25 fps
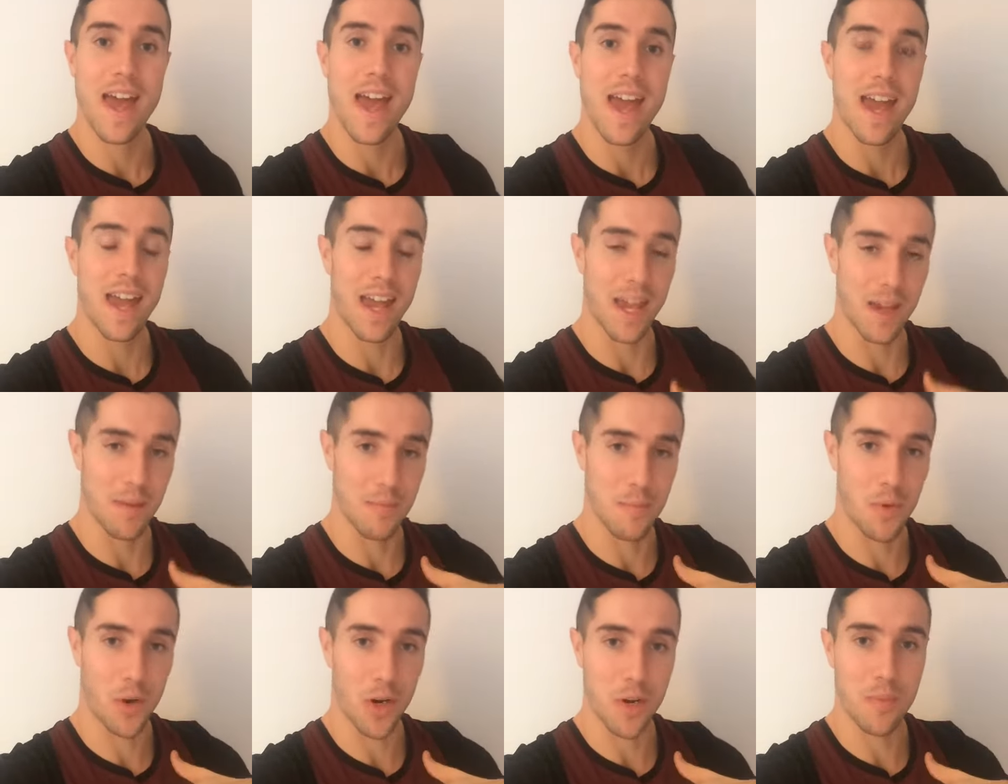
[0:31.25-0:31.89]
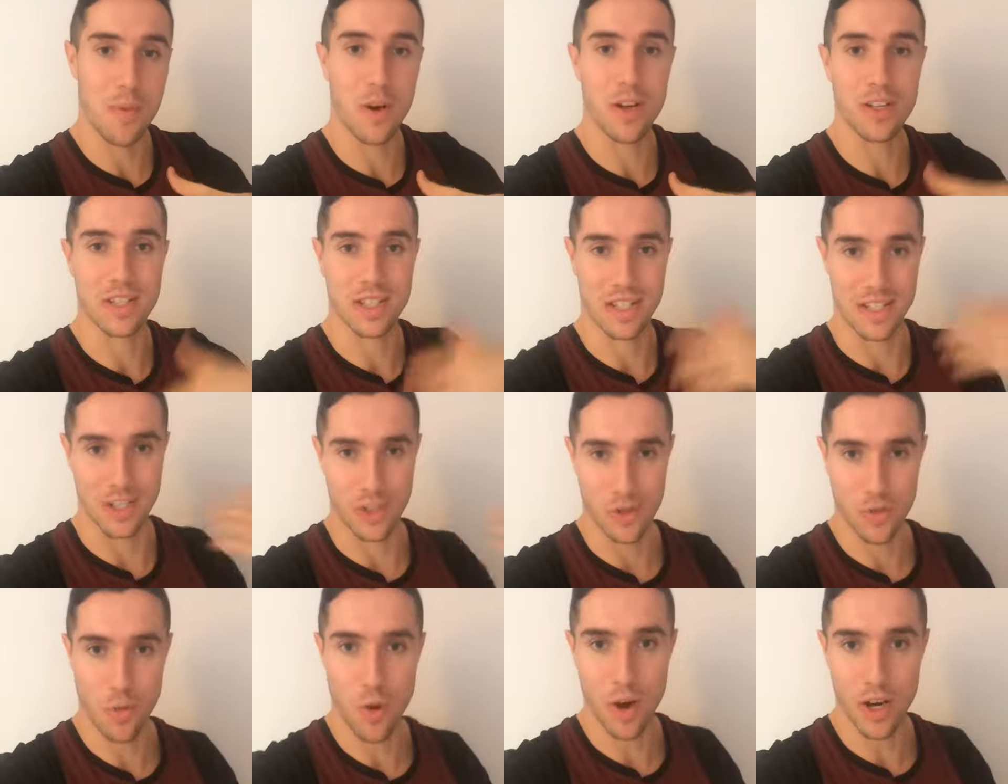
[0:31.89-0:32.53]
hitting body parts at
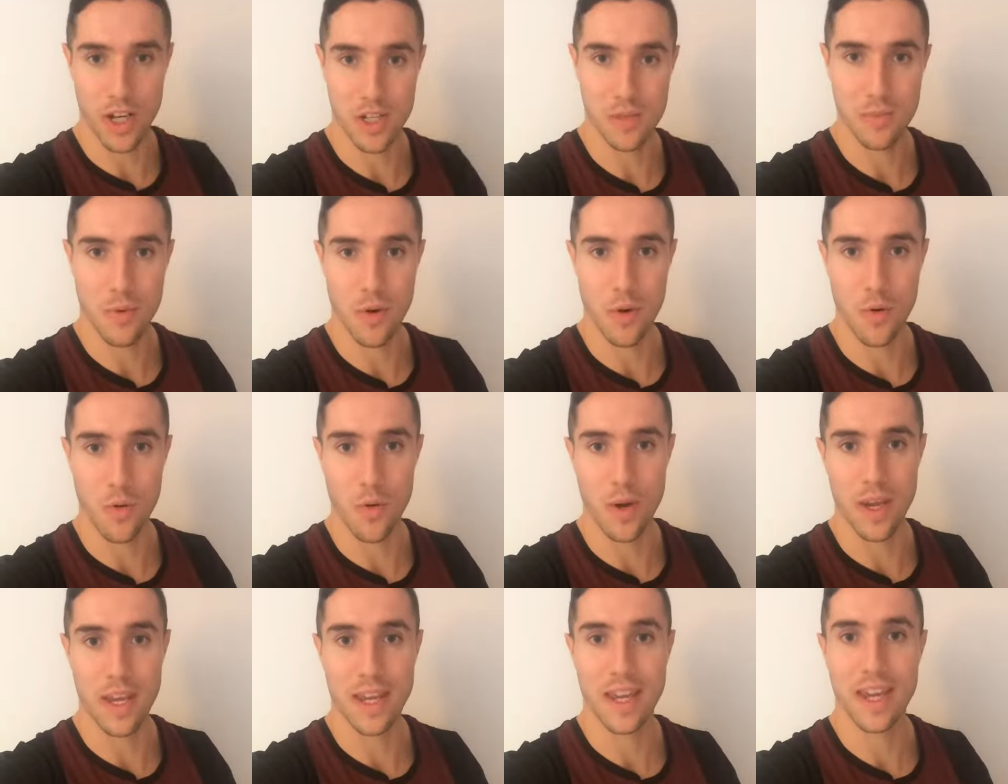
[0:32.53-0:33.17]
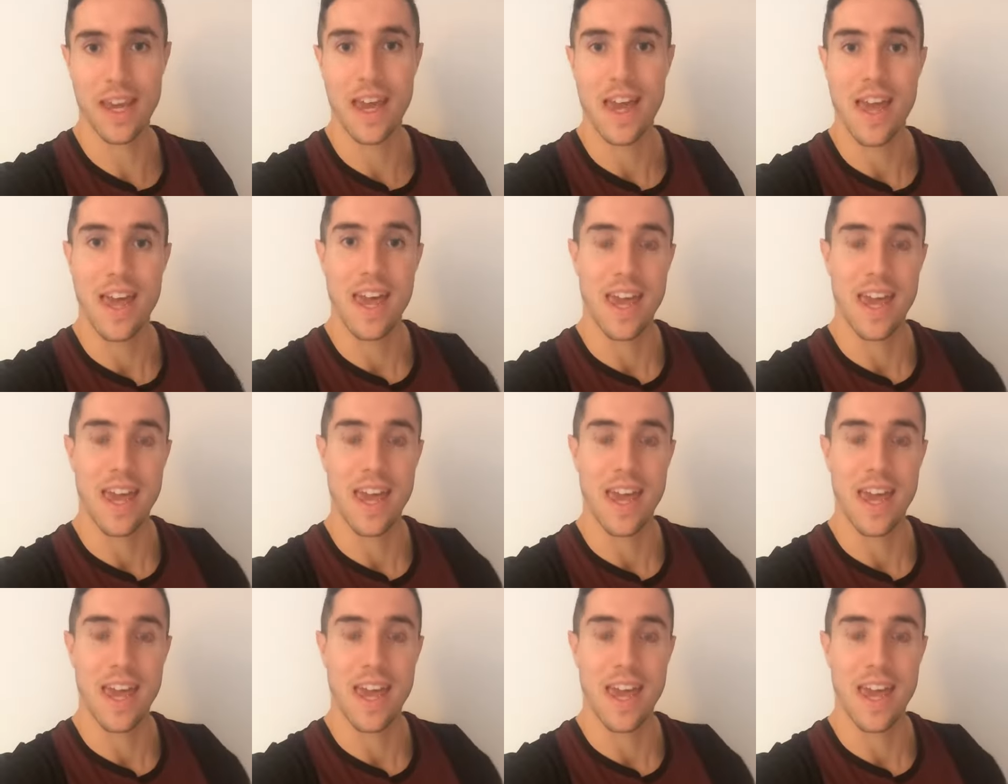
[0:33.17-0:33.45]
least twice per week,